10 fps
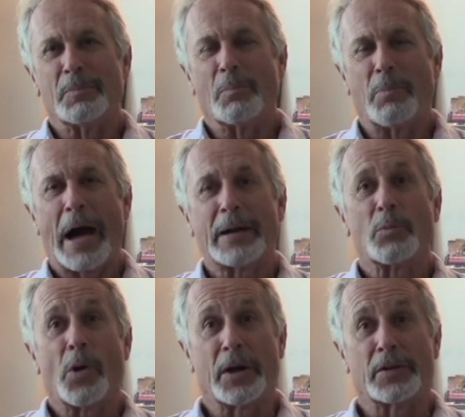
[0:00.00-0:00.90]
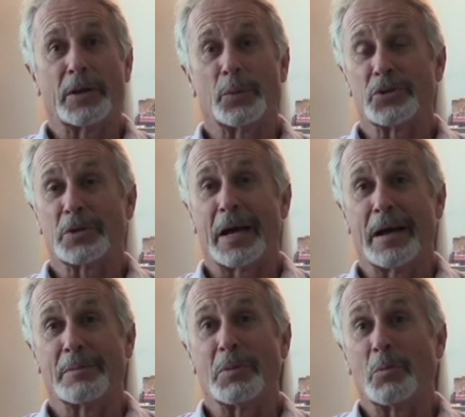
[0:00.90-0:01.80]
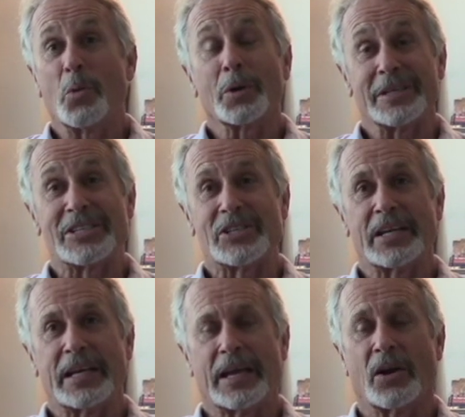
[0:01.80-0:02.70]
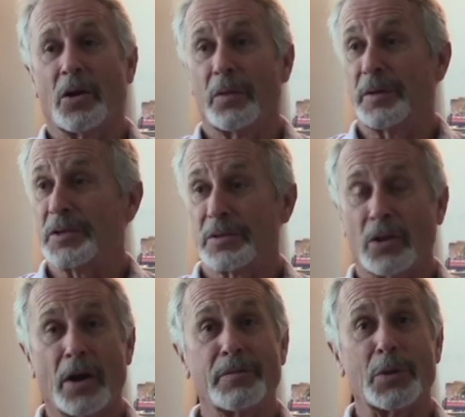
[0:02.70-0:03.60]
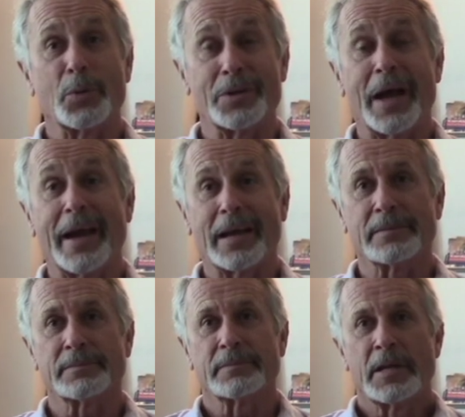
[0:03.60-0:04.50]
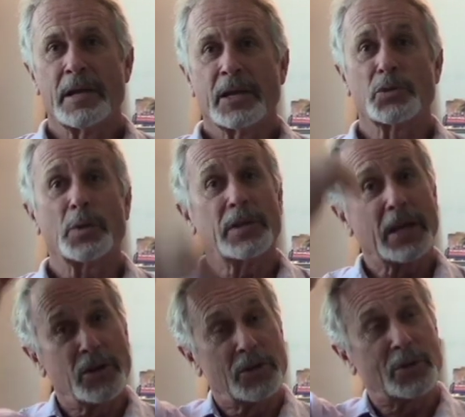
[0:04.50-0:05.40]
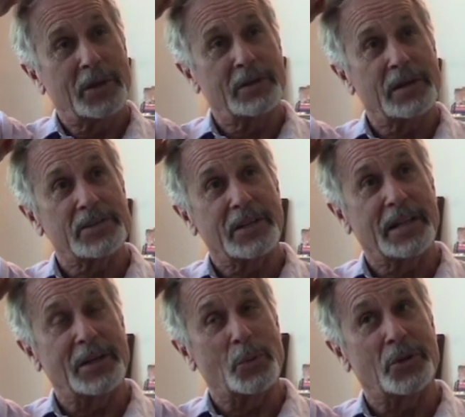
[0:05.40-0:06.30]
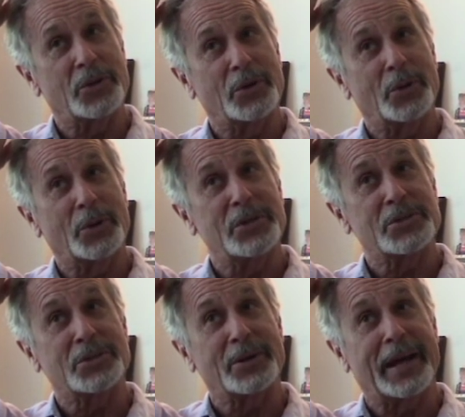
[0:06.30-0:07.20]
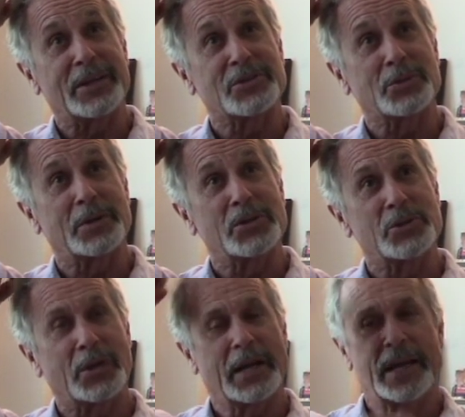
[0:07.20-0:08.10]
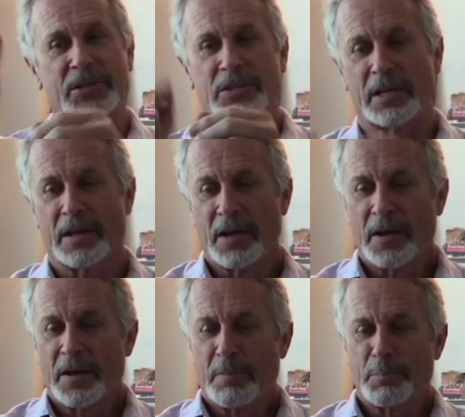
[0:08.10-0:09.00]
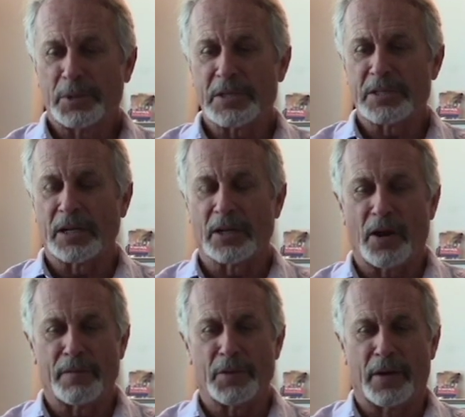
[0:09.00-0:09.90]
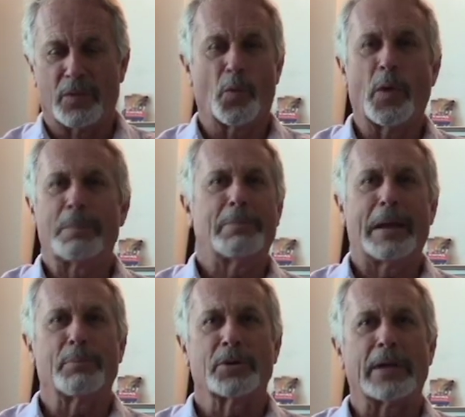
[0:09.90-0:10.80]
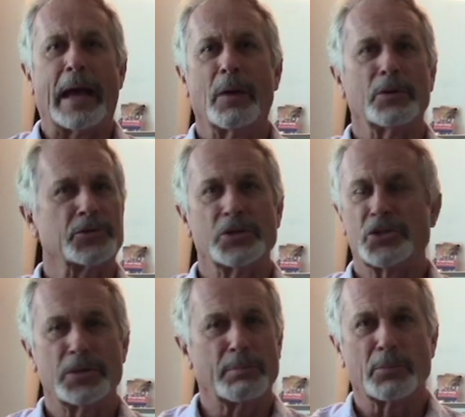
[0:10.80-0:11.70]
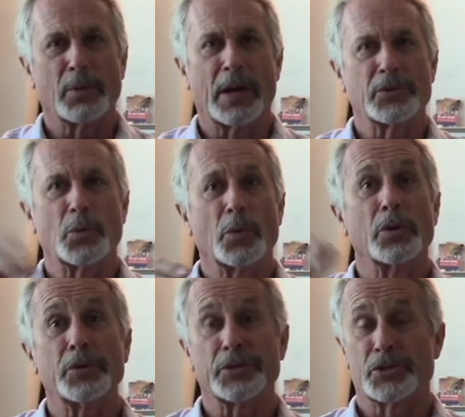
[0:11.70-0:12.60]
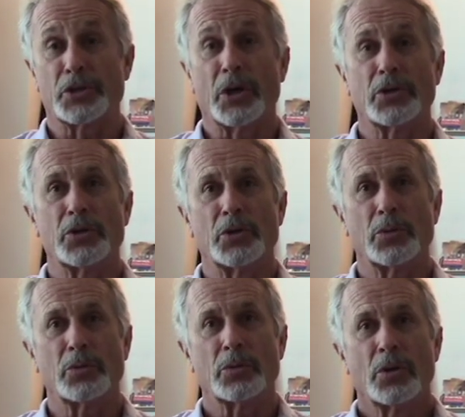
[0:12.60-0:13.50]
bottom water that was more acidic, and all these larvae were dying. Because what they can do, interestingly, with an oyster hatchery is you can actually put these little larvae on wet paper towels and ship them around the world to start a new